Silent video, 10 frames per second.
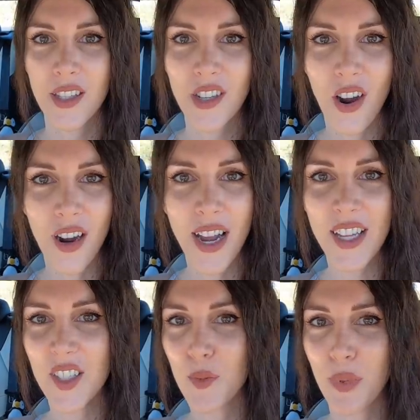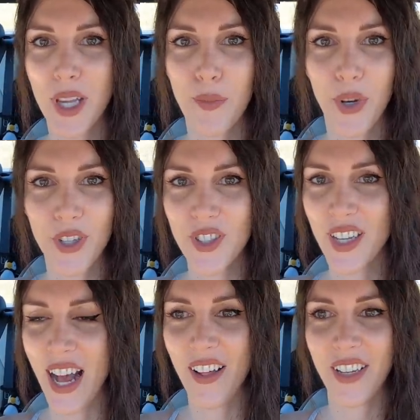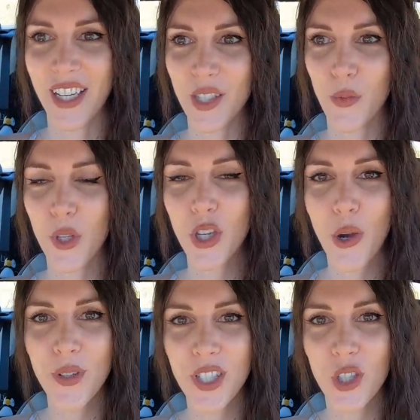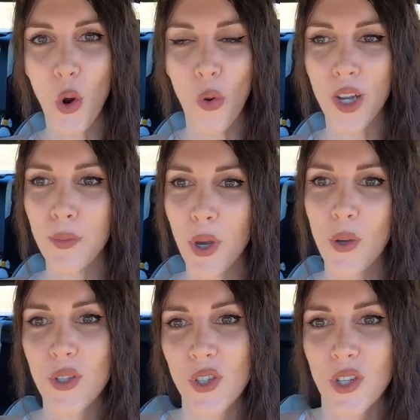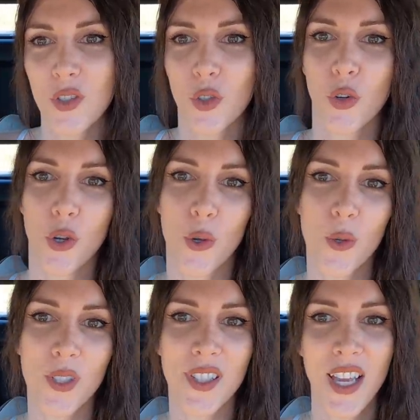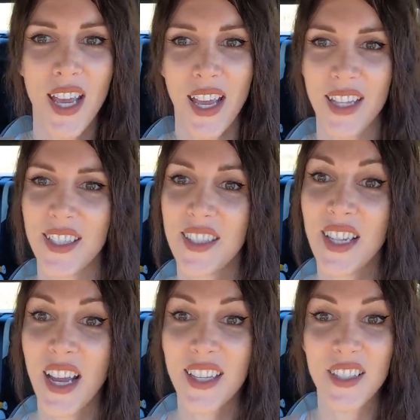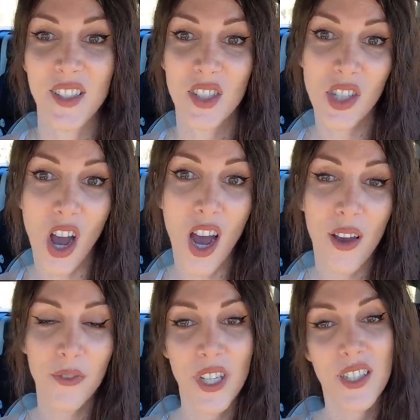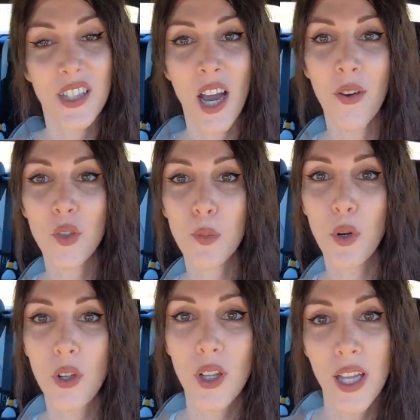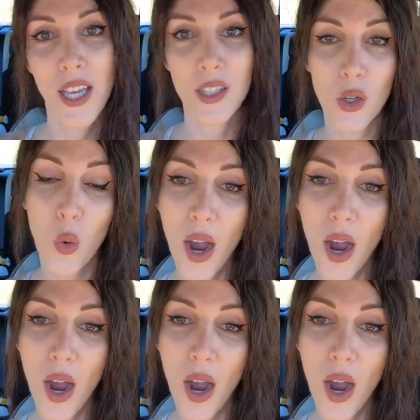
This car has split personalities. When you go into touring mode, you just cruise. It's nice and soft, it's comfortable, it's